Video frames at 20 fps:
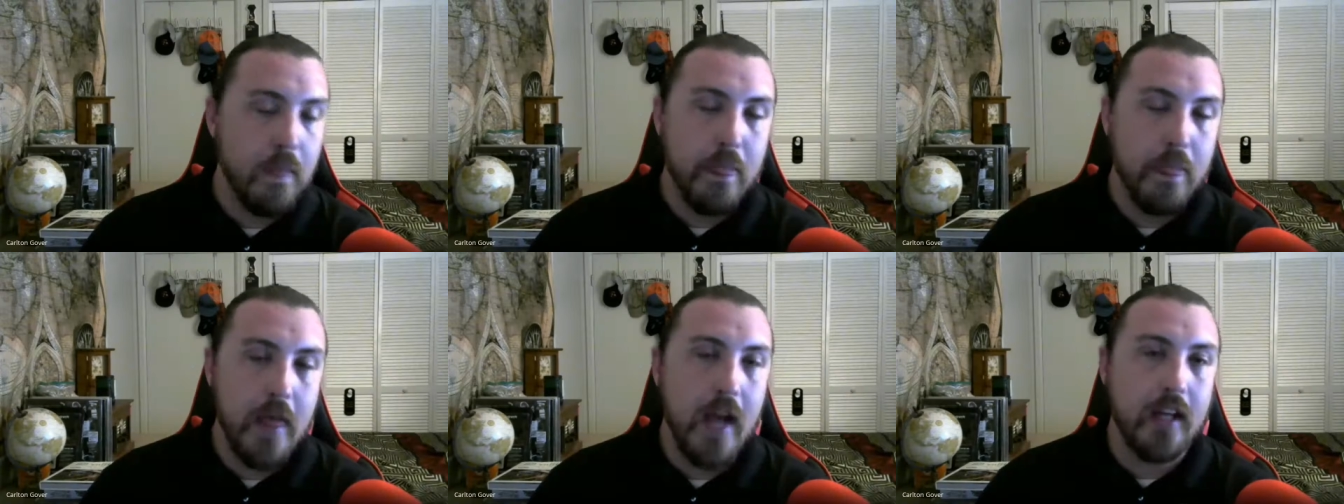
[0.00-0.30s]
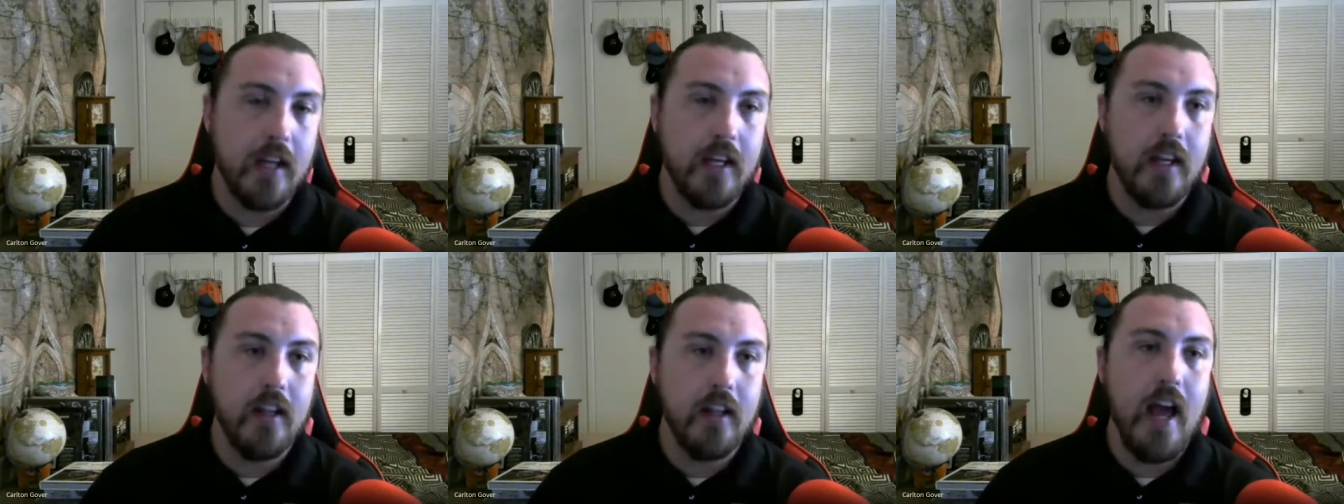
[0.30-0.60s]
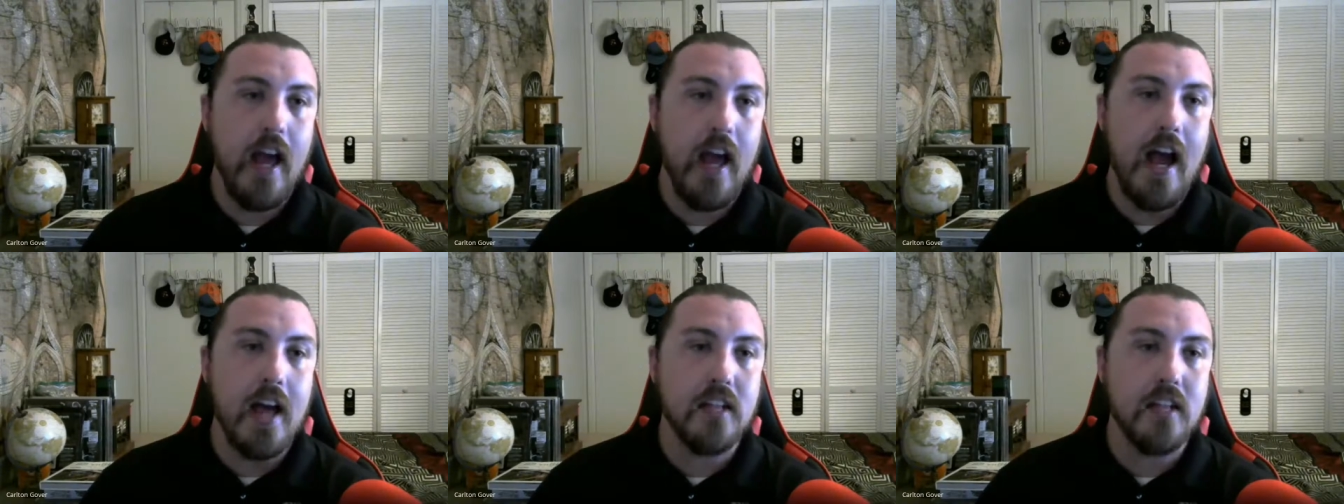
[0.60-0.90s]
that can
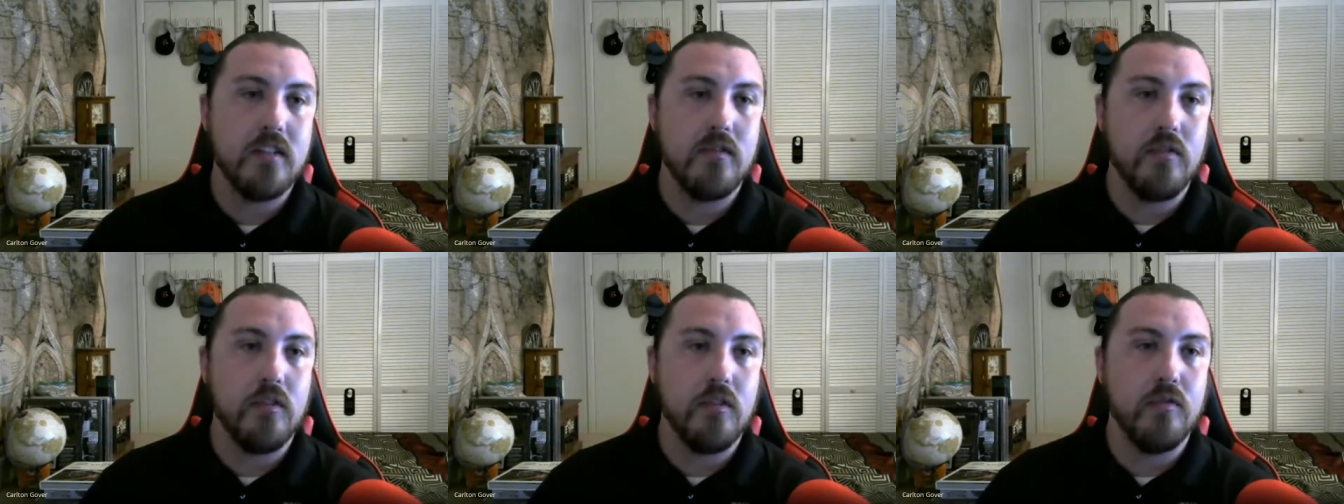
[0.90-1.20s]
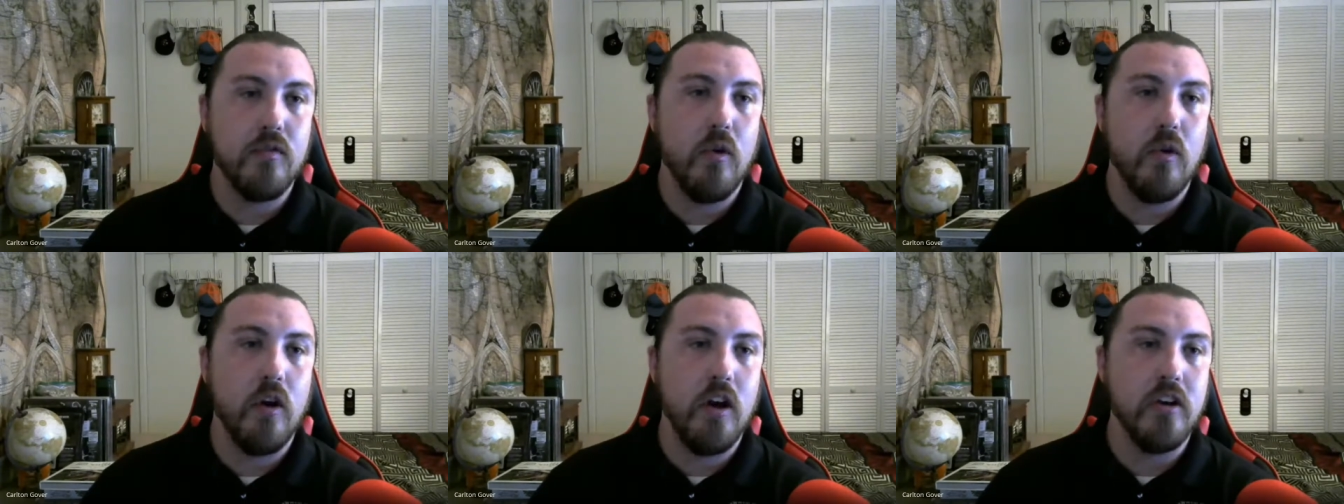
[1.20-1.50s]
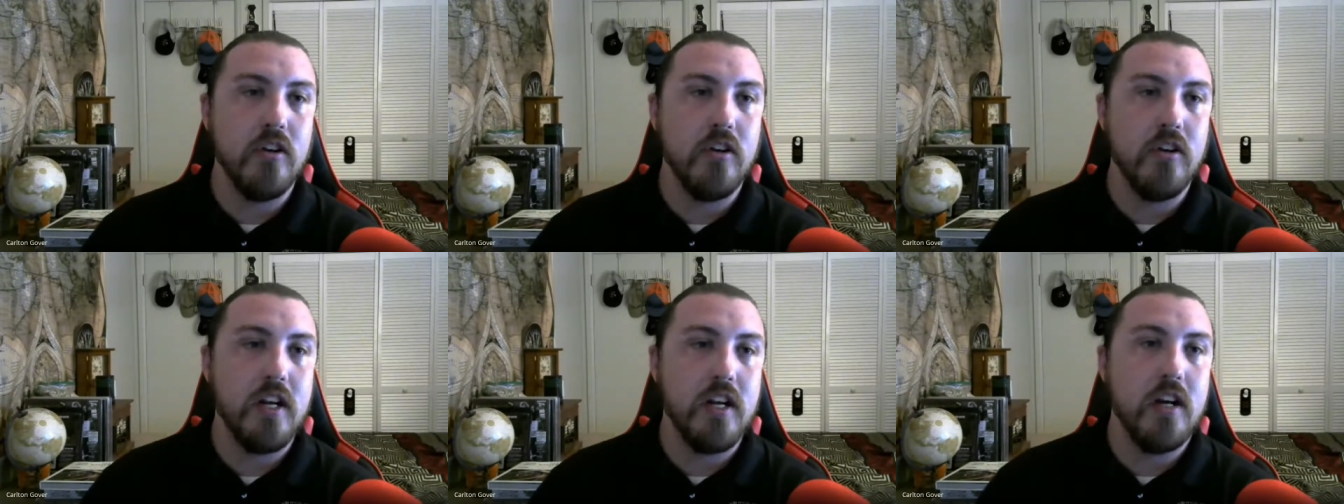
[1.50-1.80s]
last for
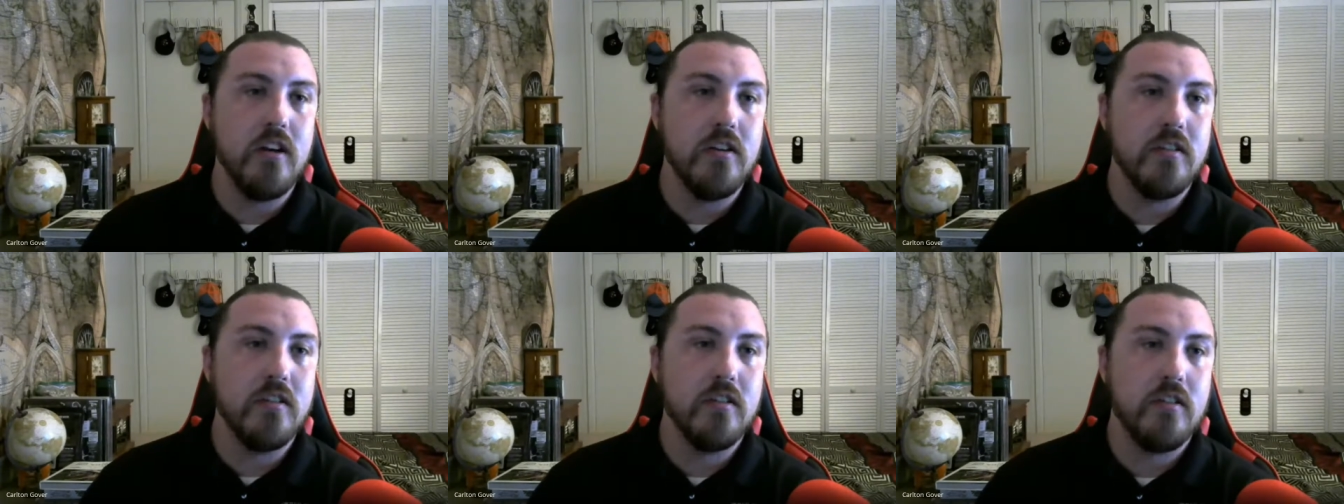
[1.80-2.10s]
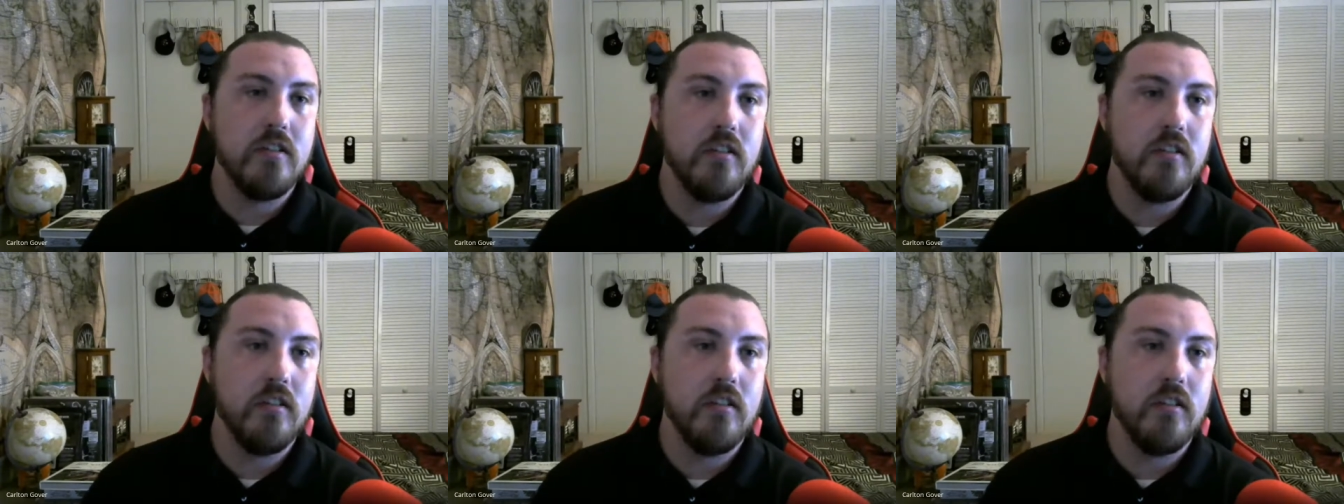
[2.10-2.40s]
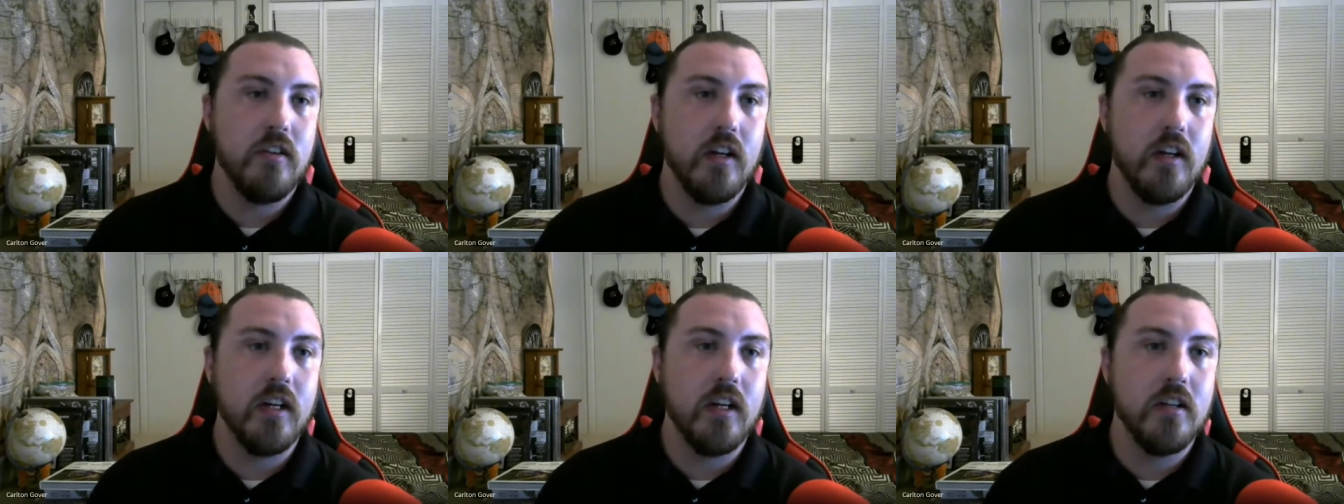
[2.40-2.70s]
400 years.
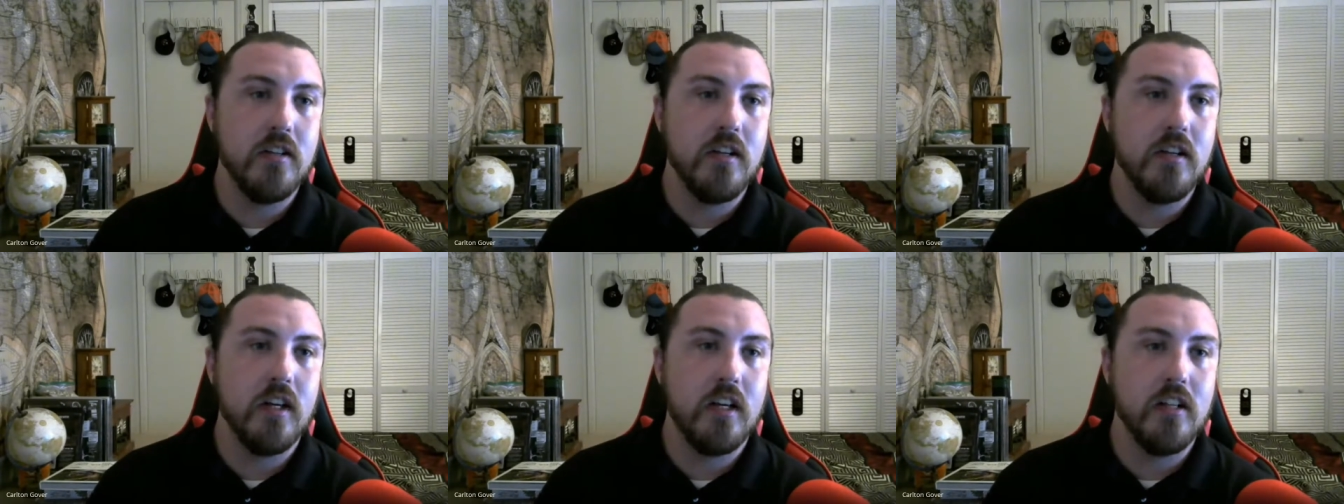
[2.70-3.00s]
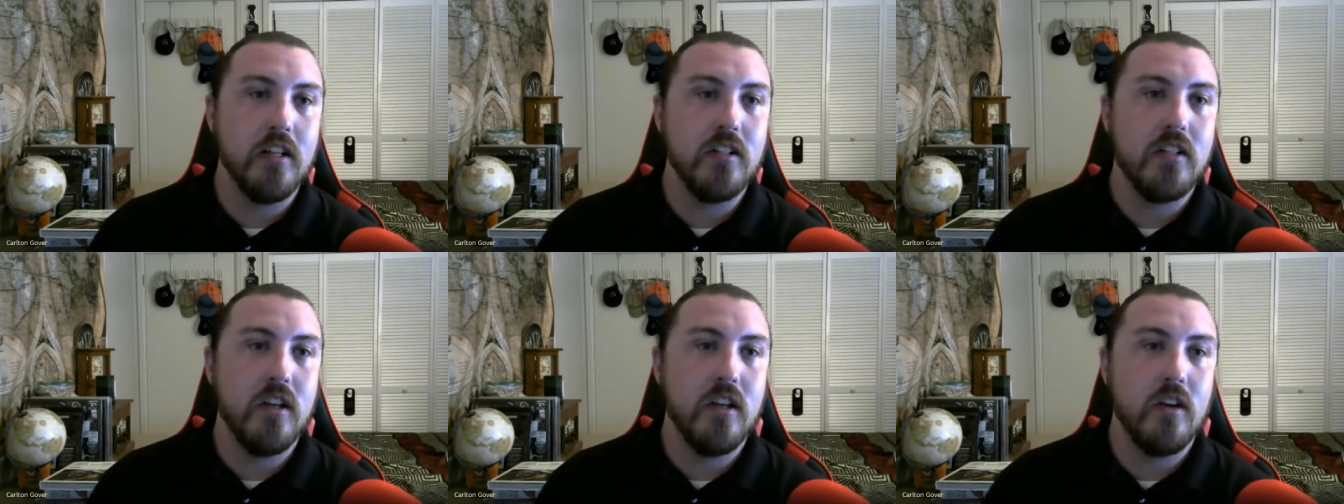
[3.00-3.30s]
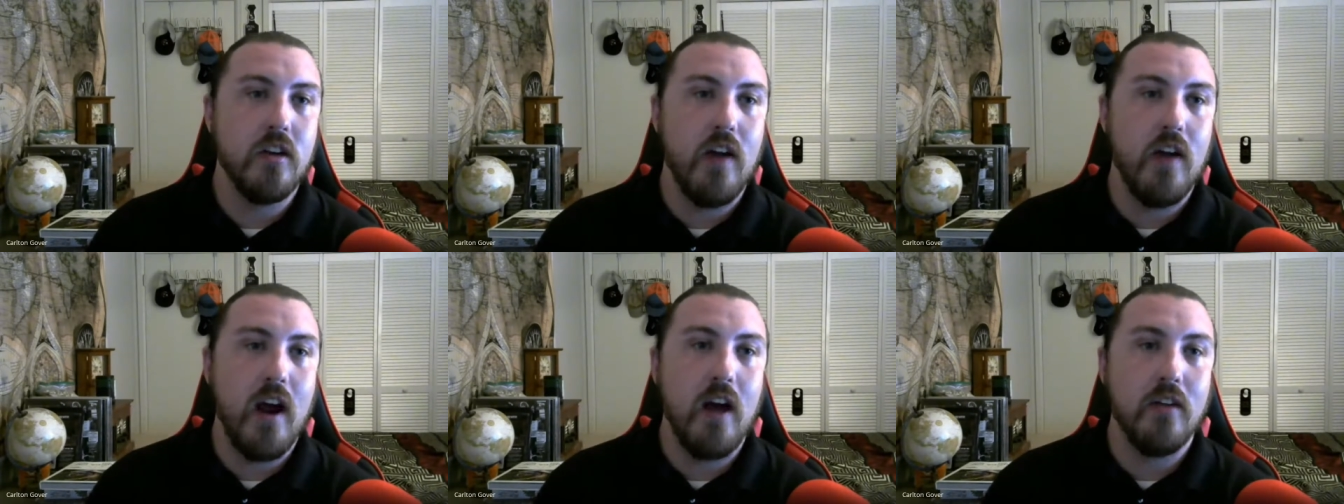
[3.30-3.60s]
It can it can sit
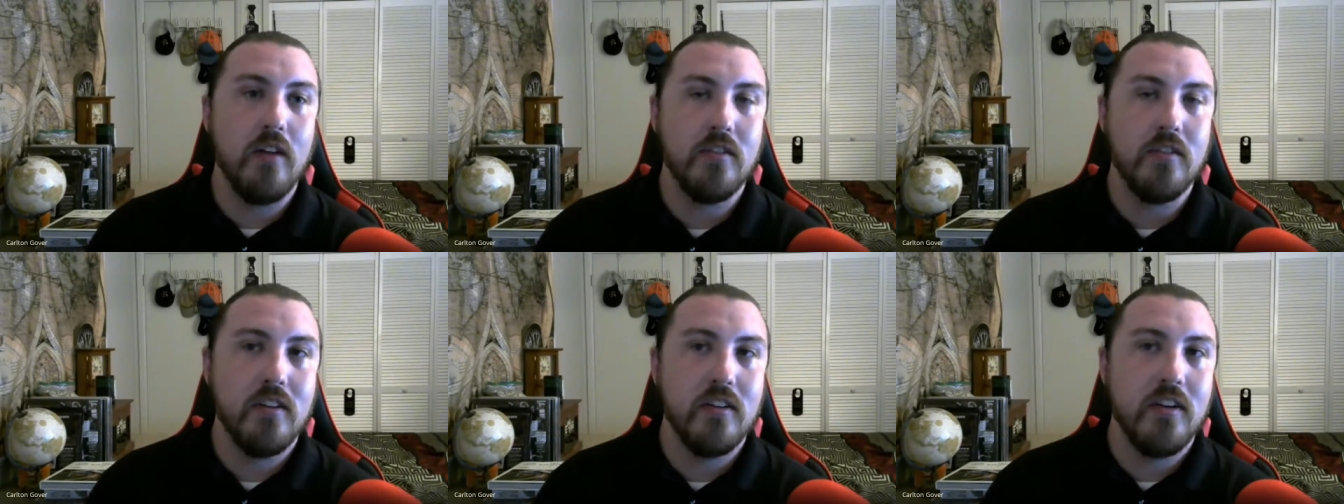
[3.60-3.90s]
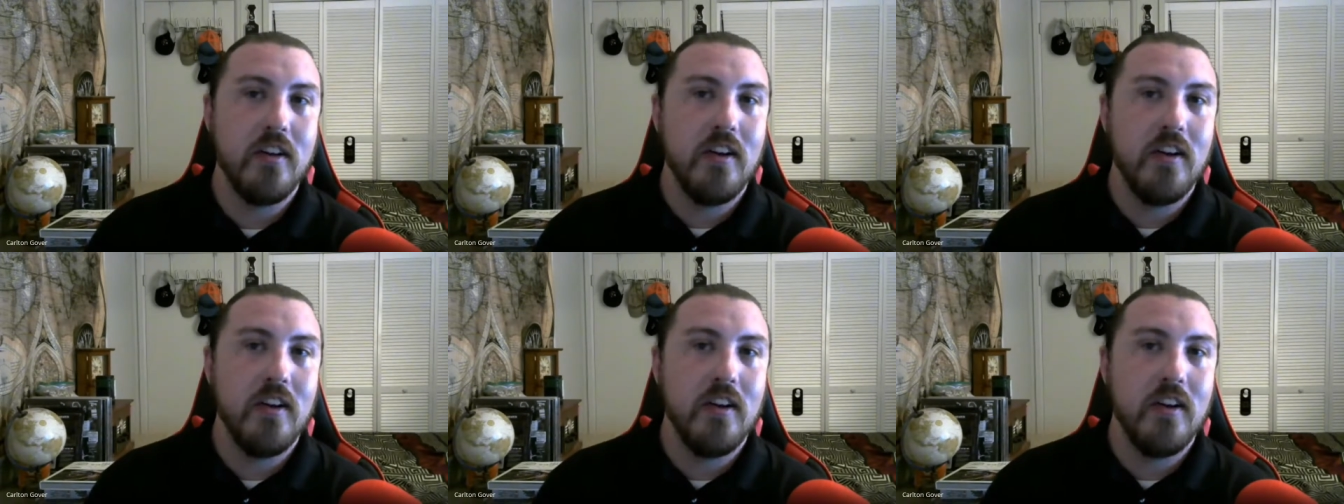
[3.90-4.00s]
around.